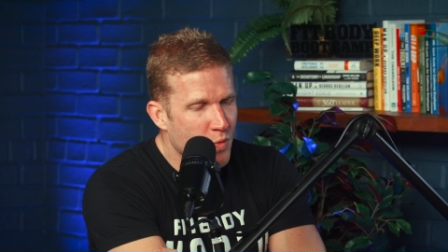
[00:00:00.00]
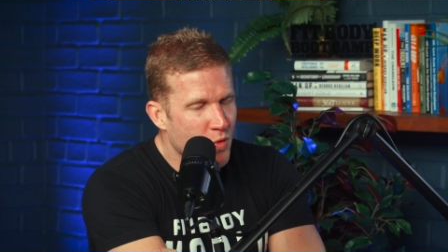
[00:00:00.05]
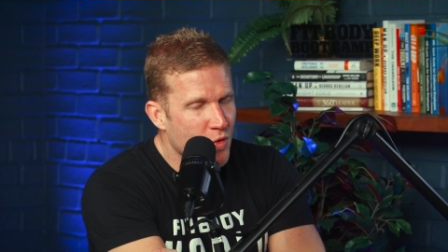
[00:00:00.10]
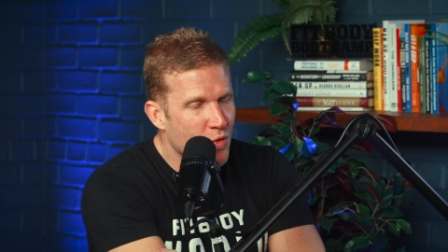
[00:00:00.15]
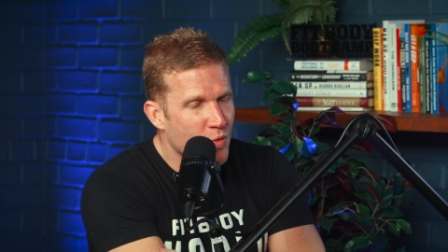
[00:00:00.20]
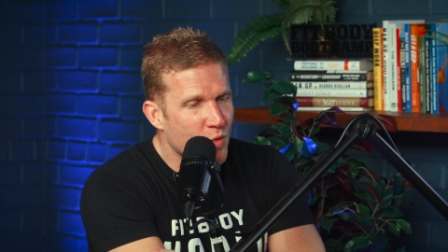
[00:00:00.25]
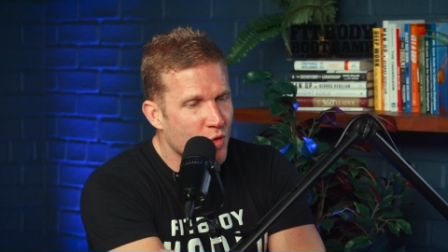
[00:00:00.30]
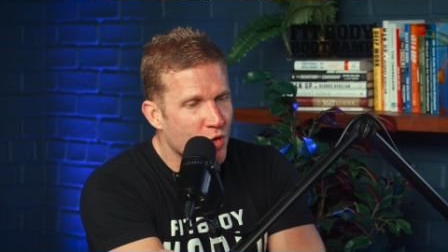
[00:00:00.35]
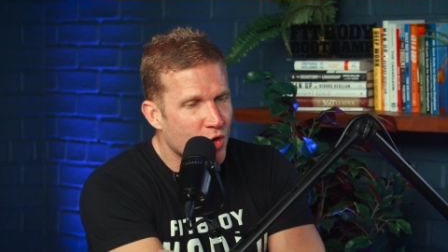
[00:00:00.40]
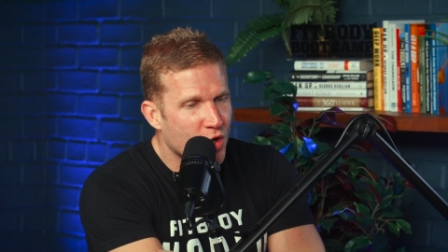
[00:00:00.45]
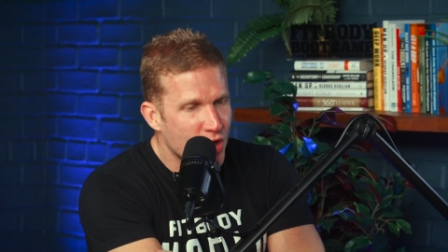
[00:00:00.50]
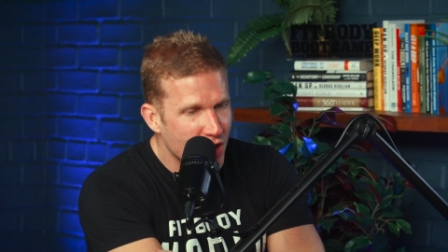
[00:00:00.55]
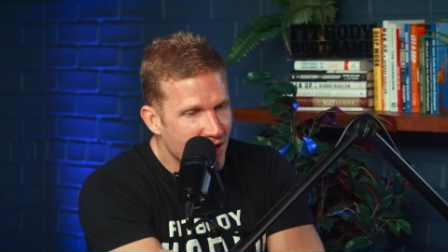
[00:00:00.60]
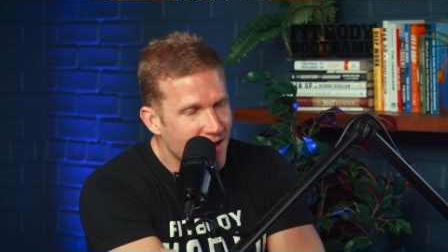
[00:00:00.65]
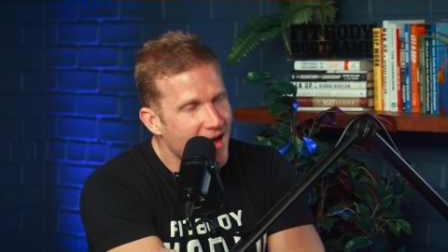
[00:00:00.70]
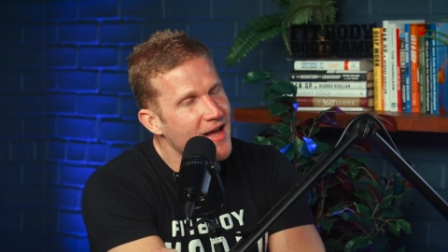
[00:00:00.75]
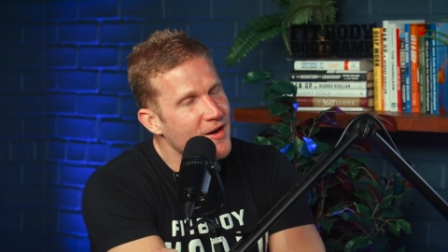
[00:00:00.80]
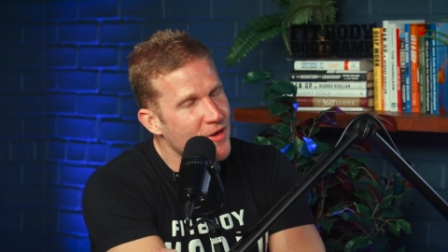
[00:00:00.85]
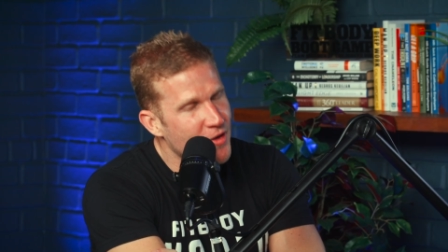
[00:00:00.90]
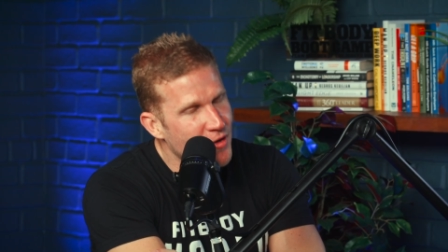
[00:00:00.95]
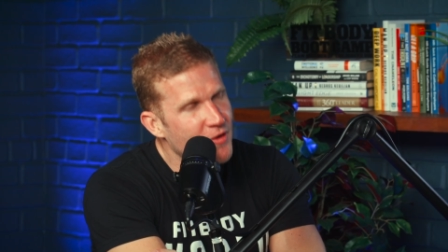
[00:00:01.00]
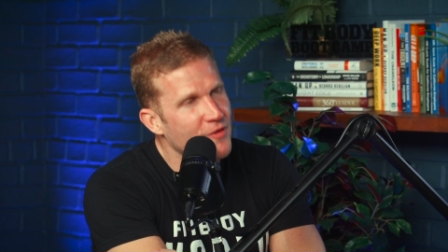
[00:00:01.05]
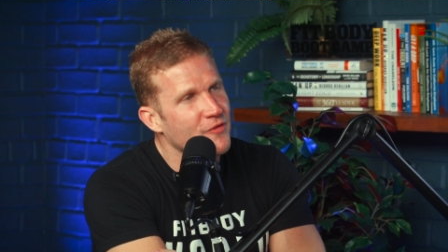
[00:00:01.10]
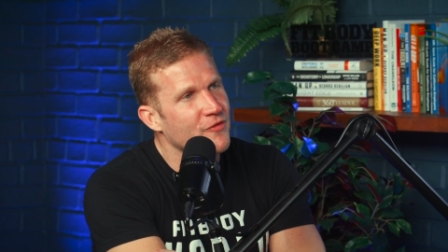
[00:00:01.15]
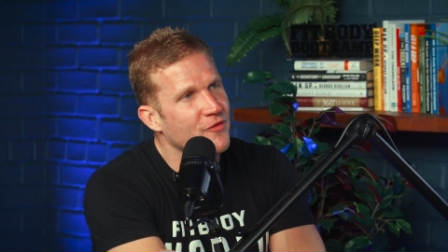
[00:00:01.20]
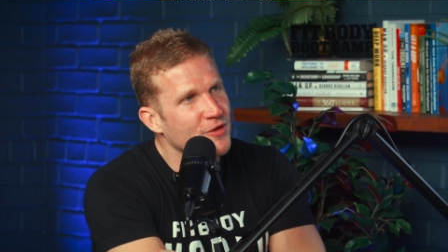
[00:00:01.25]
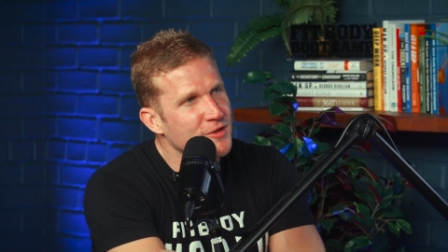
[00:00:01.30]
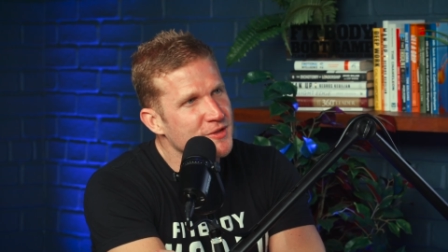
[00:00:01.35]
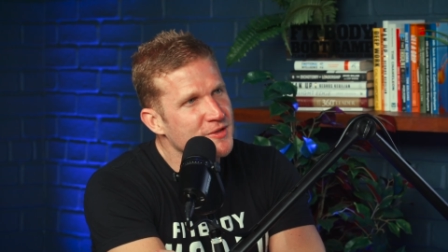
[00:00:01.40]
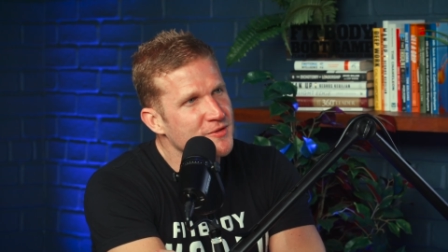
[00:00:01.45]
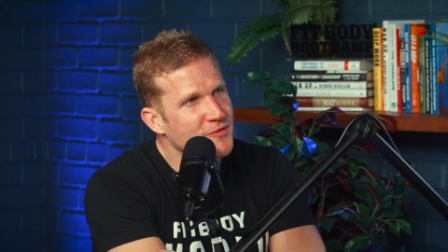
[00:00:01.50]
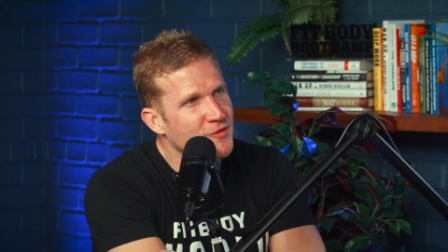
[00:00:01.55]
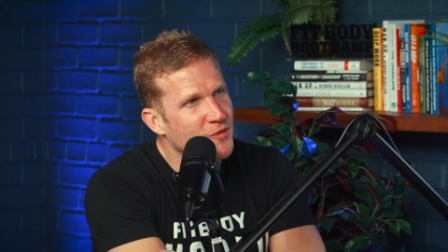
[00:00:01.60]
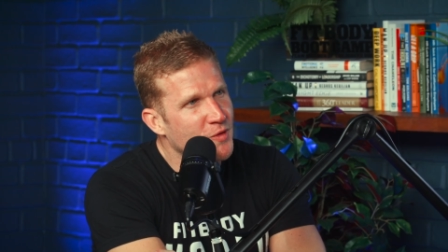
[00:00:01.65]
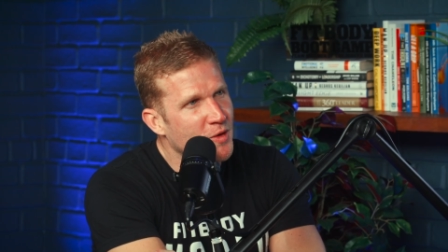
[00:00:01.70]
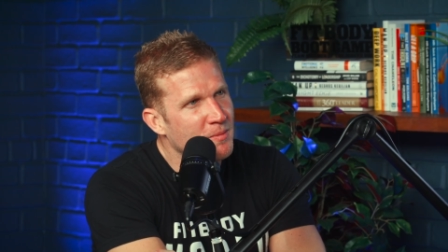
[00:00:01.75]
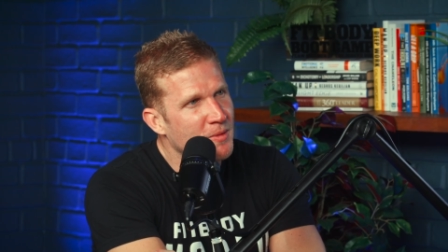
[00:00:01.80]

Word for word: Well, well, good on her first and foremost.